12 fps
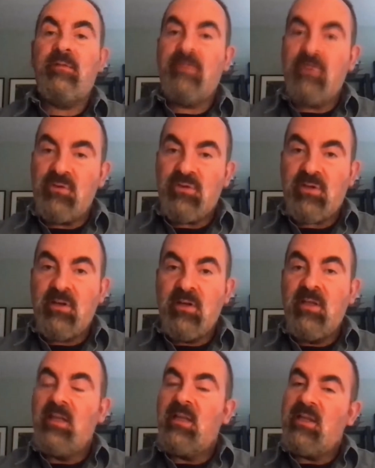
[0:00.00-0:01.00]
in the
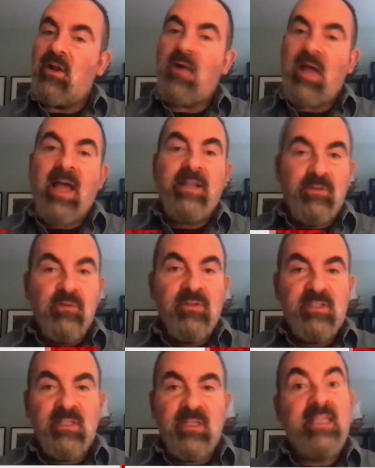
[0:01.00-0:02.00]
future, I do
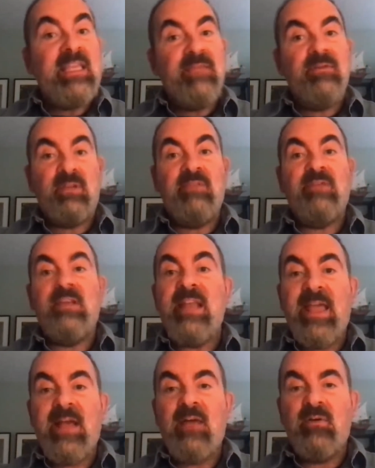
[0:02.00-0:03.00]
see even
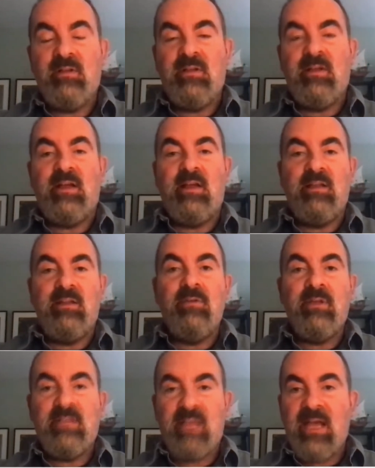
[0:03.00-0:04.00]
now,
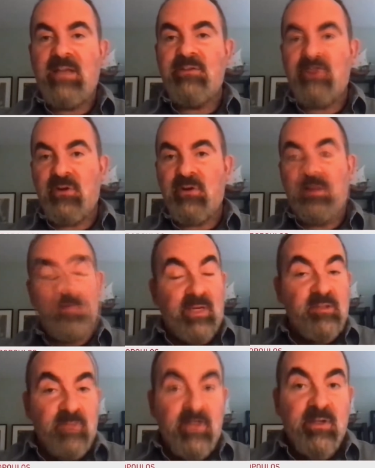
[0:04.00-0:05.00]
the tide turning,
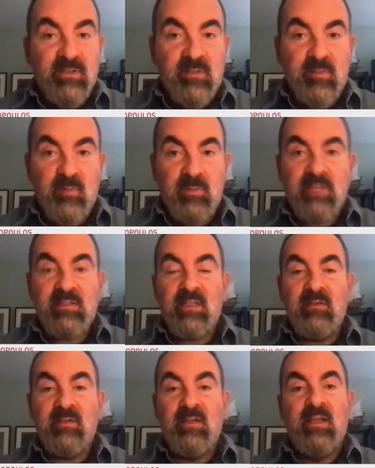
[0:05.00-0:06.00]
but it's because of the
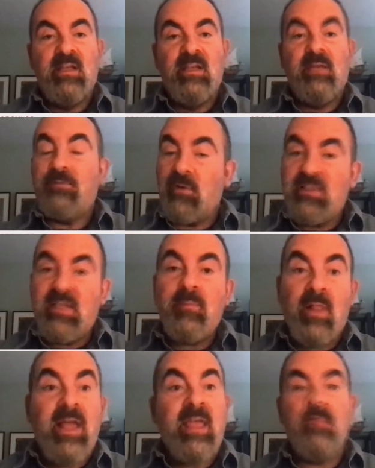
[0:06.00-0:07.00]
publicity. For
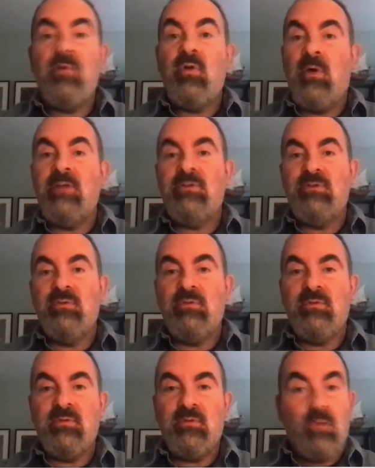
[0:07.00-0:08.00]
example, I am going
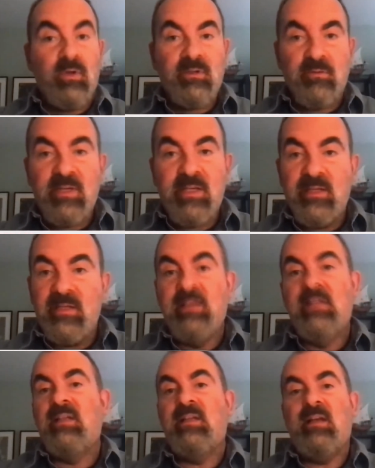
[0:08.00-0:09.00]
to the Walter Reed,
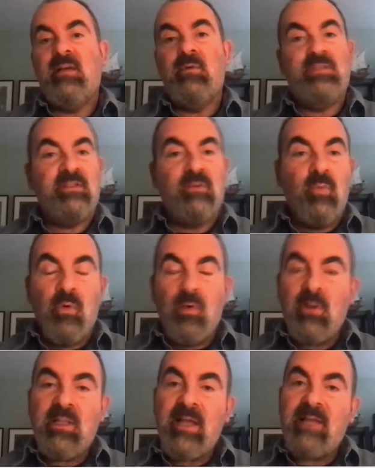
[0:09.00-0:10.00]
which is a
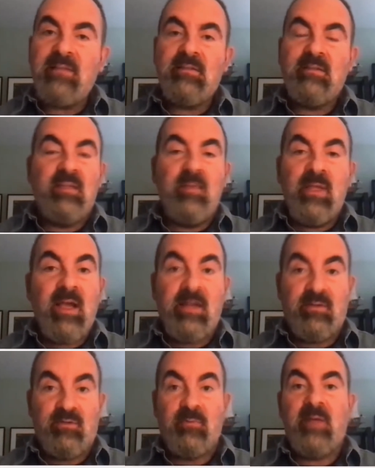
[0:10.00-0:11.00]
world-class
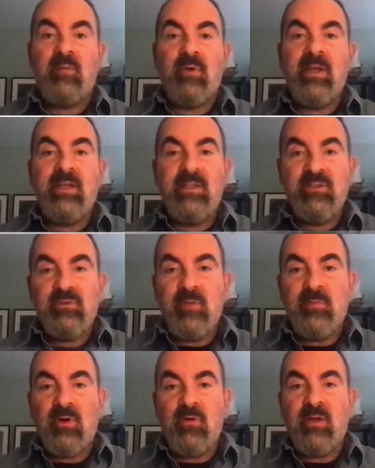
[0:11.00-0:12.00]
TBI, traumatic brain
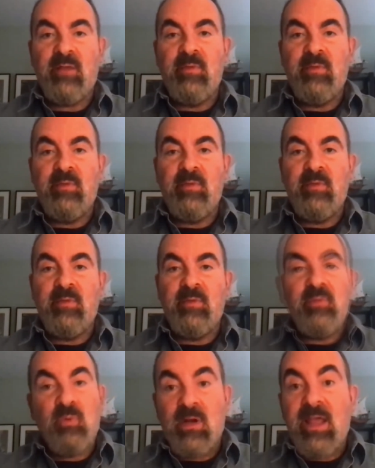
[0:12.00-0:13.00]
injury program. That
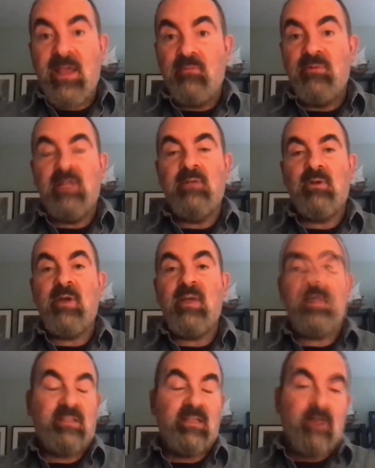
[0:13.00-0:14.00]
is what I had really
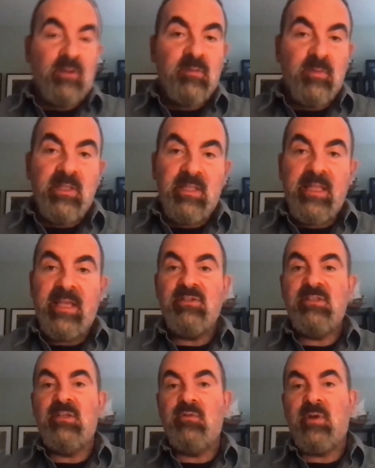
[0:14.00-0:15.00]
requested, and ultimately the
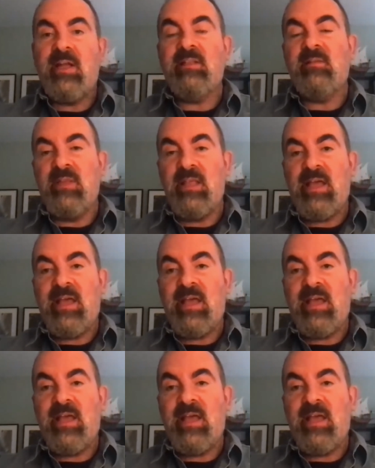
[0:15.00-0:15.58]
agency granted me